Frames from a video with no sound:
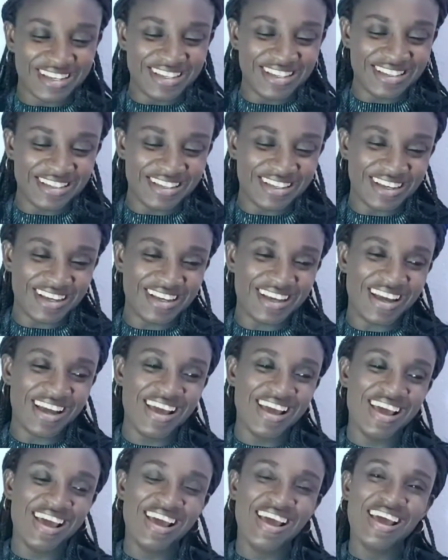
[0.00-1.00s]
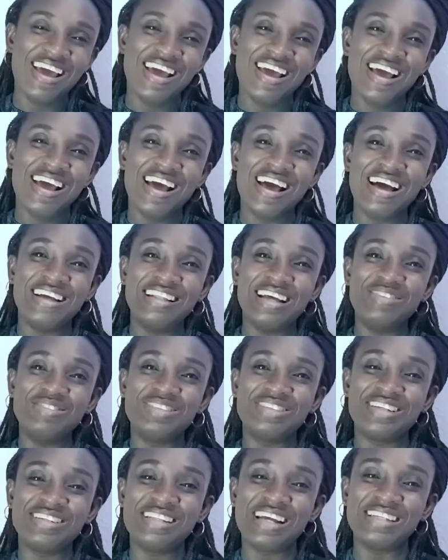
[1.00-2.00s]
And I'm
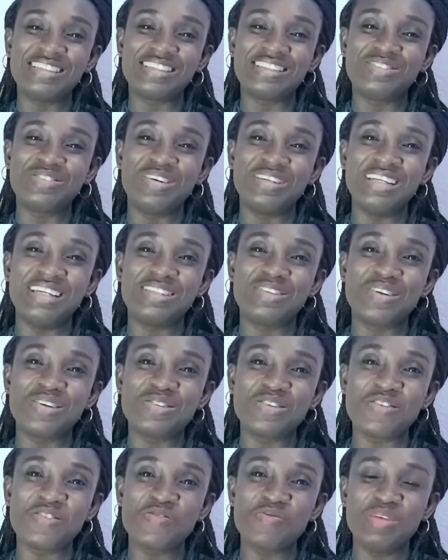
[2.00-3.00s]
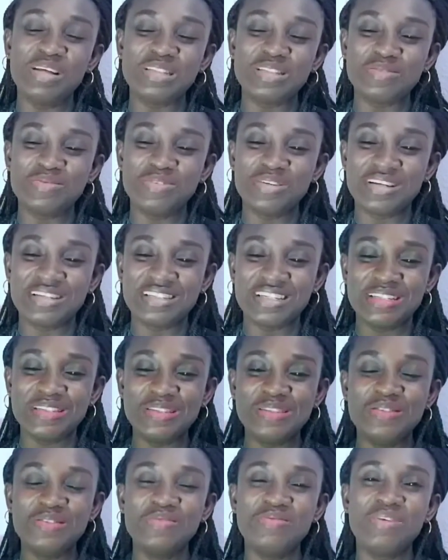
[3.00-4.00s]
sure that's what they thought of me too, because they
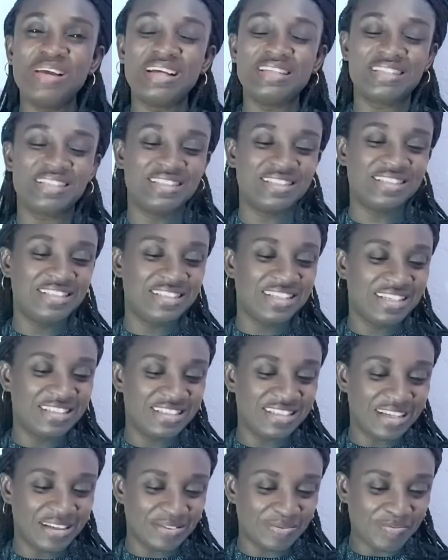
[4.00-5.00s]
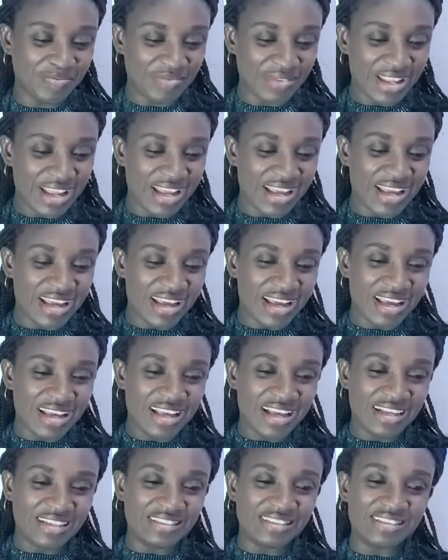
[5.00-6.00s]
knew me as a teenager.
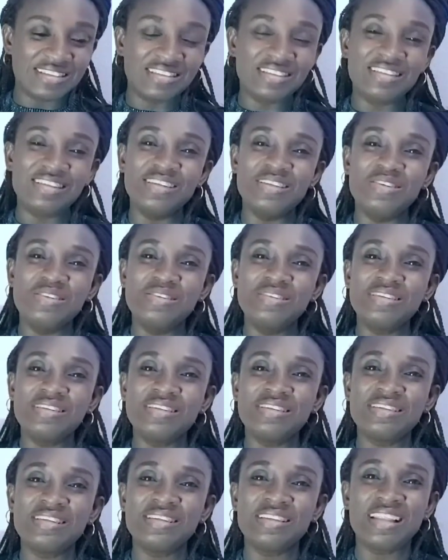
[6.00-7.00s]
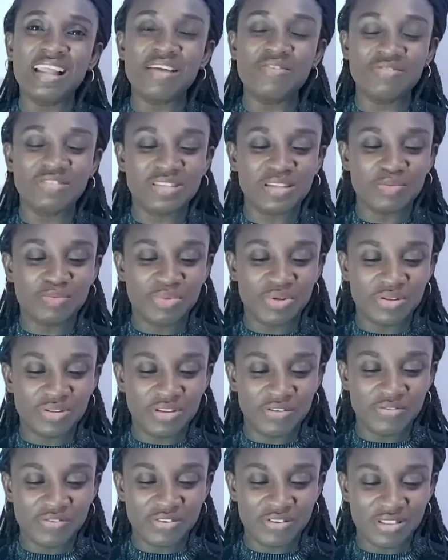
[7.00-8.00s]
And life is a
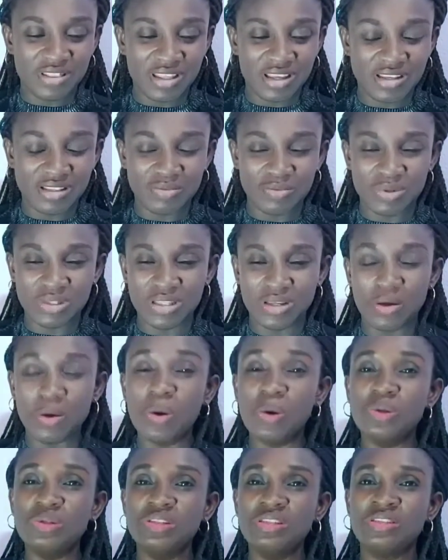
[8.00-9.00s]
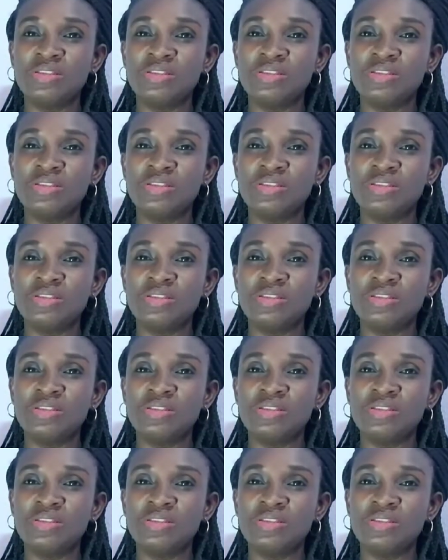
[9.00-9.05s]
beautiful thing with God.